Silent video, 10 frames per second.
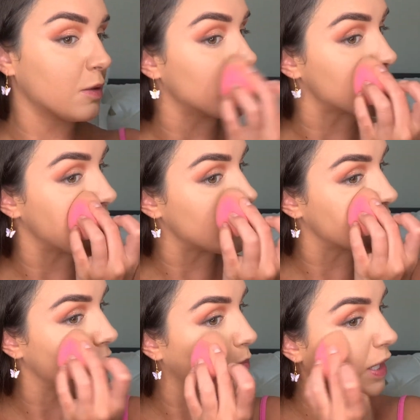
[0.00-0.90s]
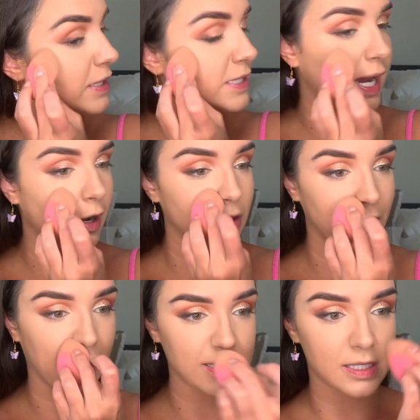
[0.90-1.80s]
It was easy to blend out.
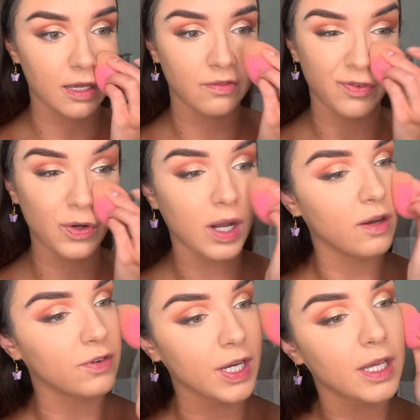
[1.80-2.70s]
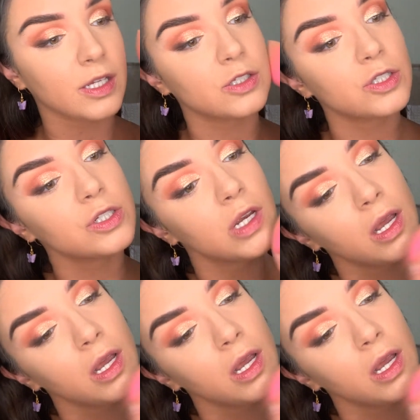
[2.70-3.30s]
Like I said, full coverage.